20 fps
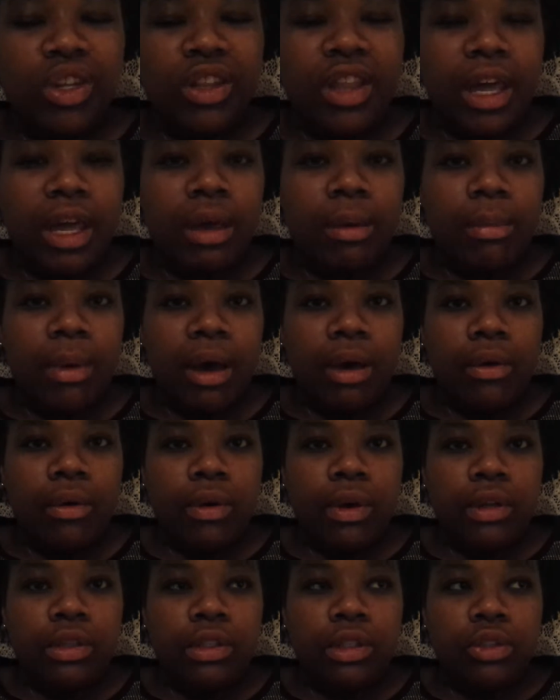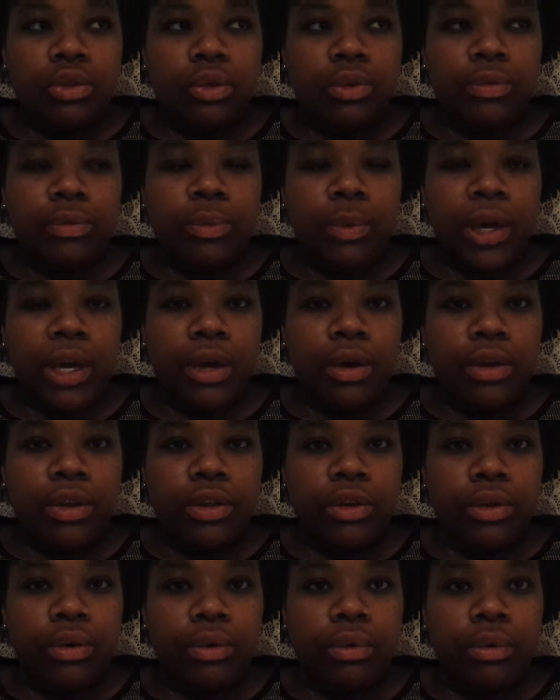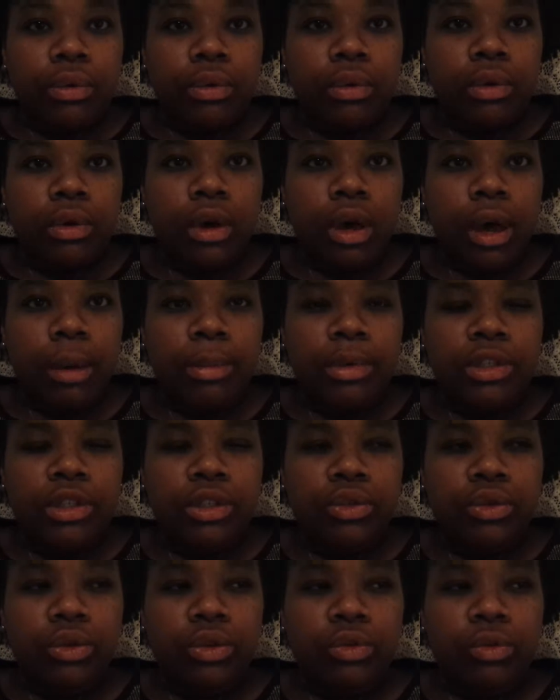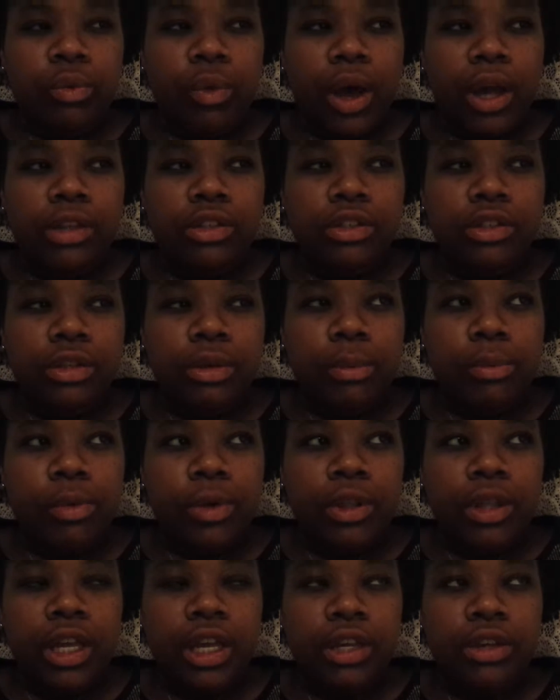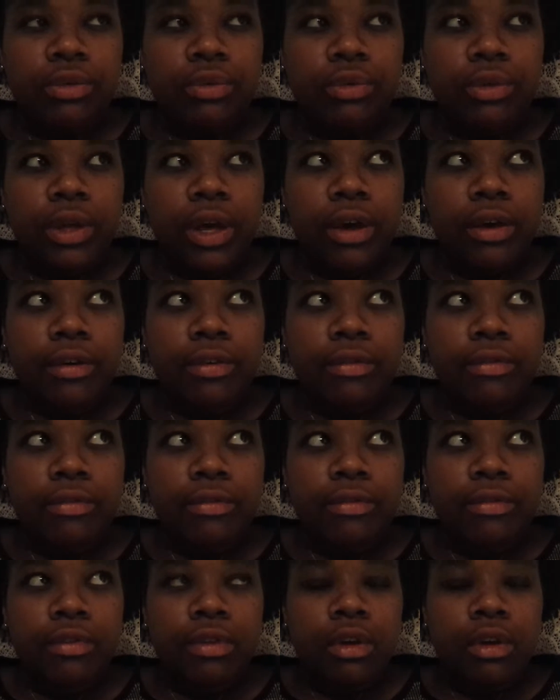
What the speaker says: think about and to sort of weigh on you and to sort of watch someone that you love